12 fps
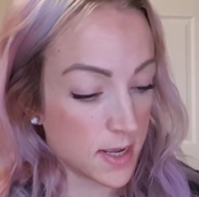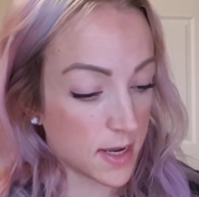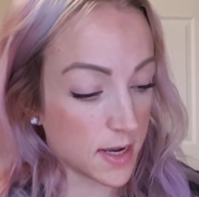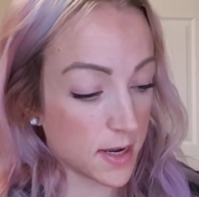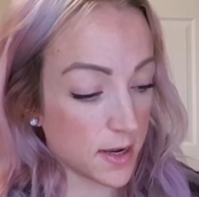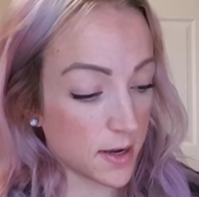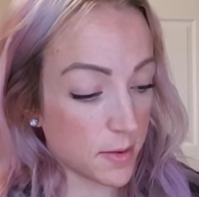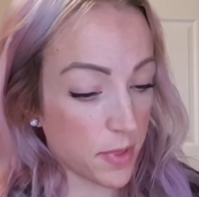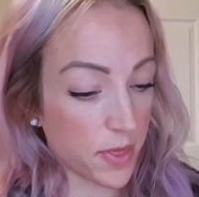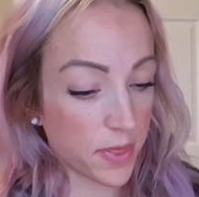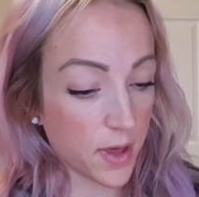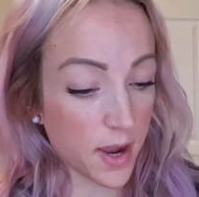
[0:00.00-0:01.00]

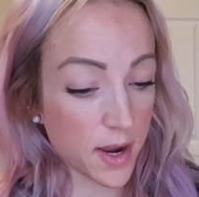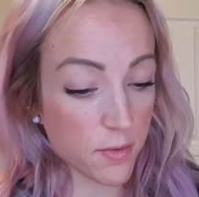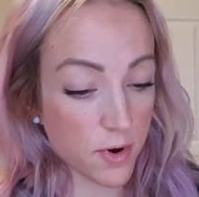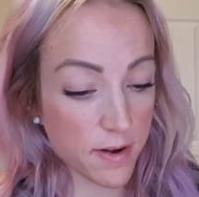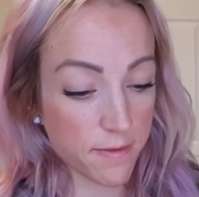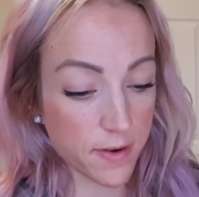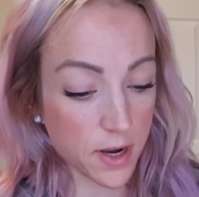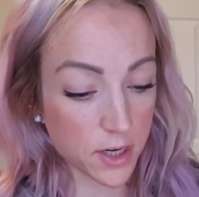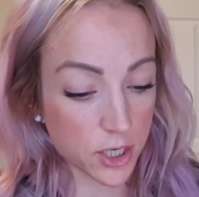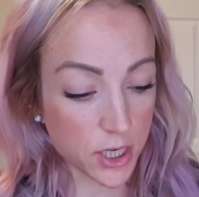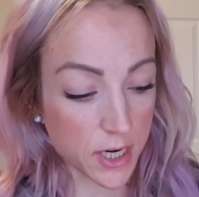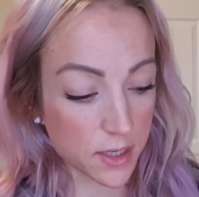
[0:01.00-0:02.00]
Thyroid
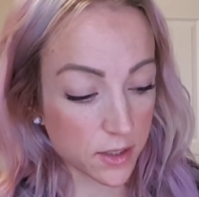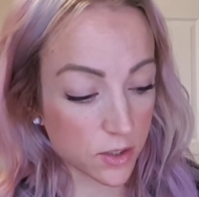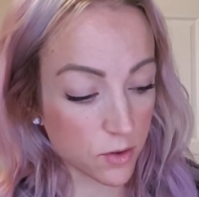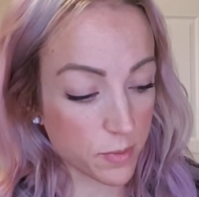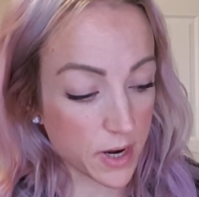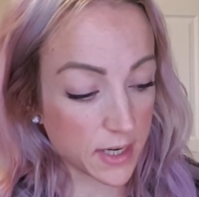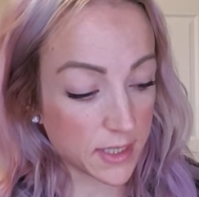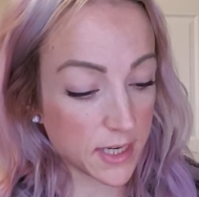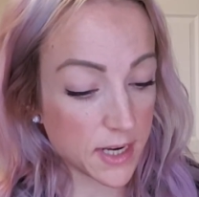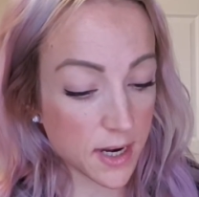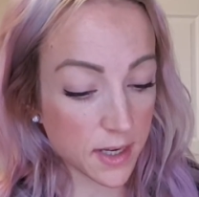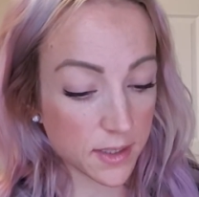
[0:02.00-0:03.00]
function. So my
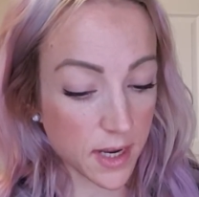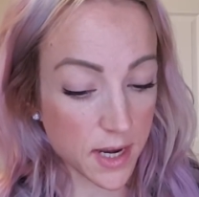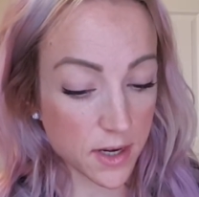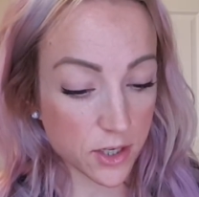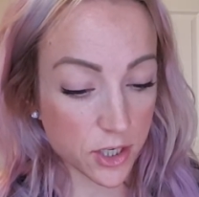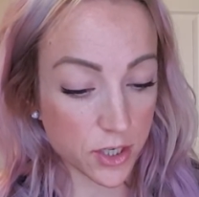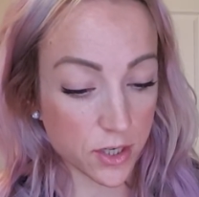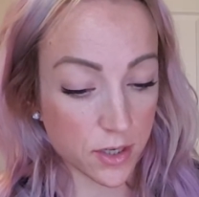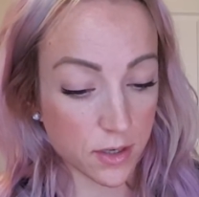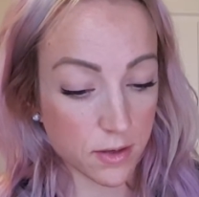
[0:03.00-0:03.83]
TSH